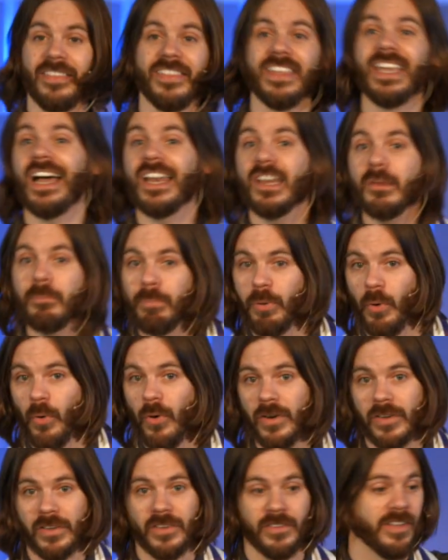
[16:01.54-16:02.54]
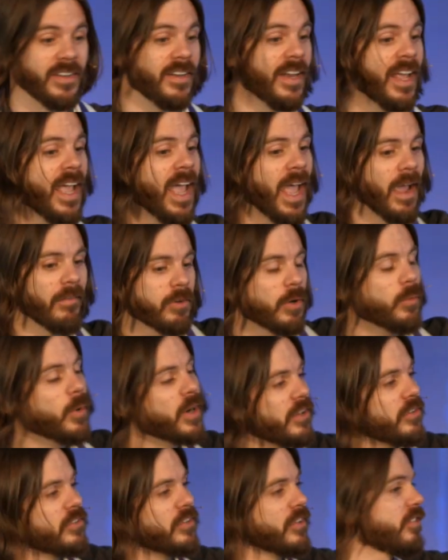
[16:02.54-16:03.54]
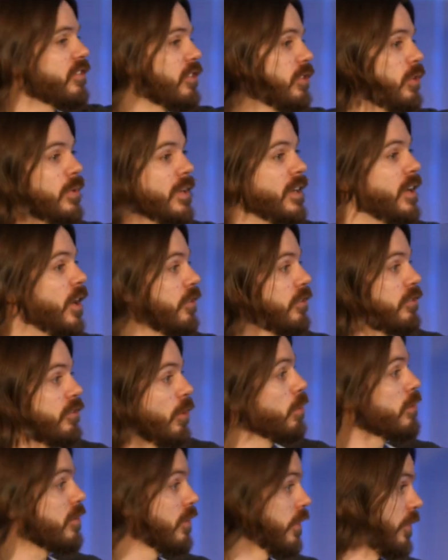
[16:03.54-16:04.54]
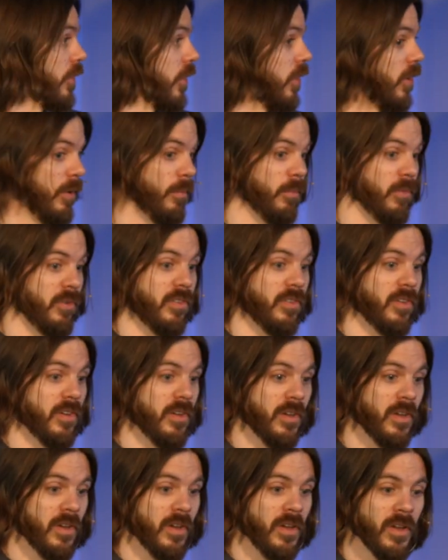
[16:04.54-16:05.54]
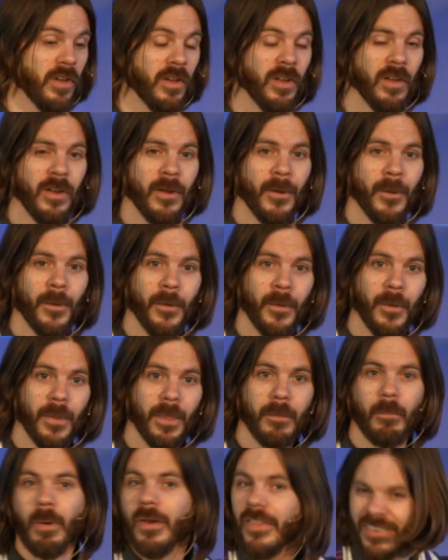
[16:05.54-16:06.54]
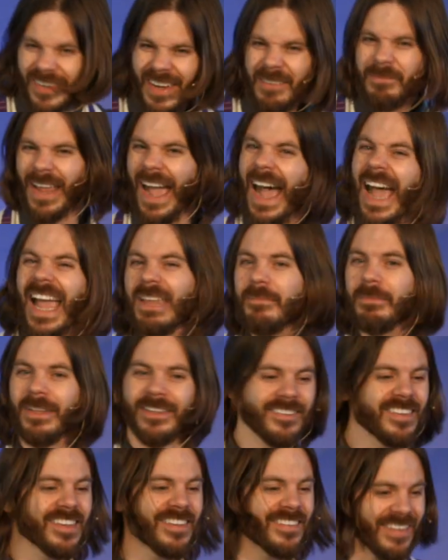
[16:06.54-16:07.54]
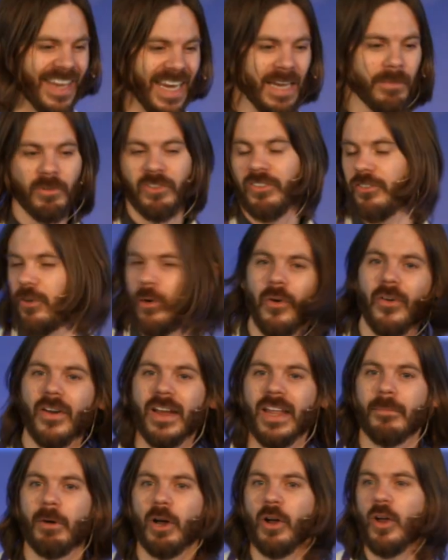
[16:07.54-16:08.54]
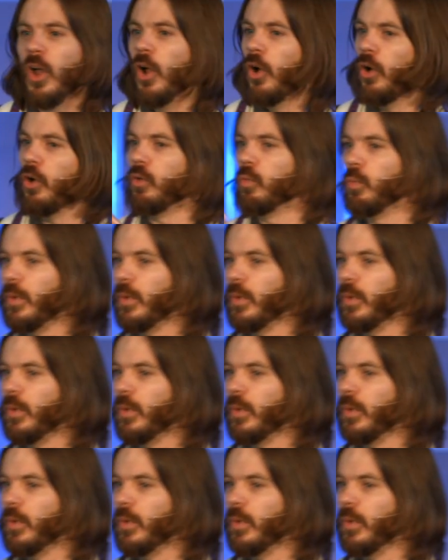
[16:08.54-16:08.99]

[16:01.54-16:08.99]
and the unimportant, and everyone who's excluded on social terms. But at the same time, it's the same story about who